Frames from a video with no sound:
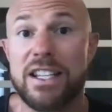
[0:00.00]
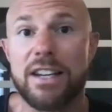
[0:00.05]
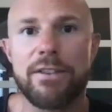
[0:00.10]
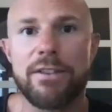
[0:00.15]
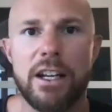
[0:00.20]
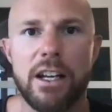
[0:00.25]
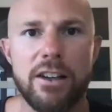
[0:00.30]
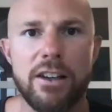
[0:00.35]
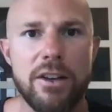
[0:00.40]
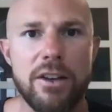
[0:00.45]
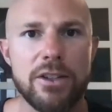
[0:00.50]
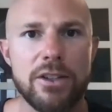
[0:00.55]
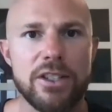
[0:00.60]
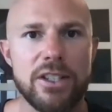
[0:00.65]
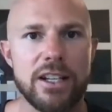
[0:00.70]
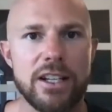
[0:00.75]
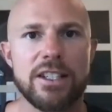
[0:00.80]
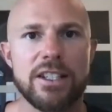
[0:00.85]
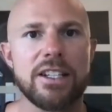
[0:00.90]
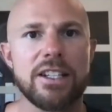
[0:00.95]
even into their
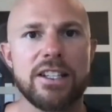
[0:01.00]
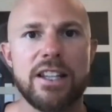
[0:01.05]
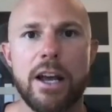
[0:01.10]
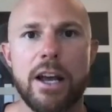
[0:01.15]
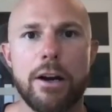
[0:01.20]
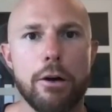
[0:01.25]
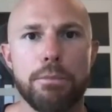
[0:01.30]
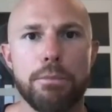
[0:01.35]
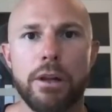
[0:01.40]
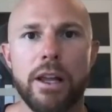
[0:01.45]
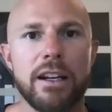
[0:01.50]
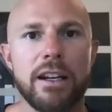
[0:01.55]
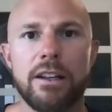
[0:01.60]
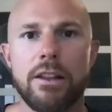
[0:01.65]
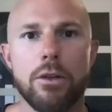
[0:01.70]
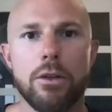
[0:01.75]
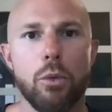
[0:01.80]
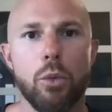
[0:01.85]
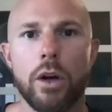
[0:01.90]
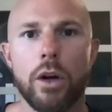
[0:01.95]
60s that are playing
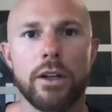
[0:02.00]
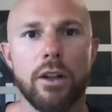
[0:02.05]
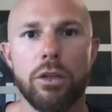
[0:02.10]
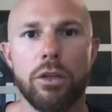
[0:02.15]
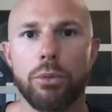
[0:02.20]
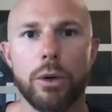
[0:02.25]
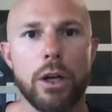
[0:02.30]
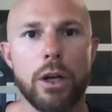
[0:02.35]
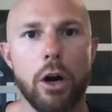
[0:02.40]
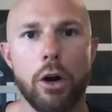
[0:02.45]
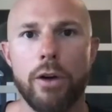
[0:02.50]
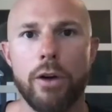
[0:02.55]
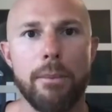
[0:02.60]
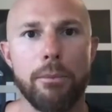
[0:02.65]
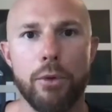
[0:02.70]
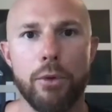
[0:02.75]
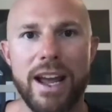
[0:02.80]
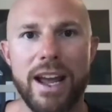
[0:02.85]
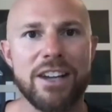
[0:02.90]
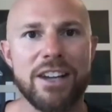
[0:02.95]
in the one to three
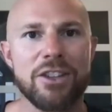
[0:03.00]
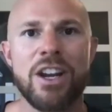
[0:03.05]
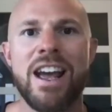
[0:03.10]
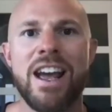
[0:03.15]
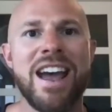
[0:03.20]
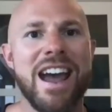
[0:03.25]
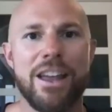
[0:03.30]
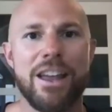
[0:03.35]
RM range,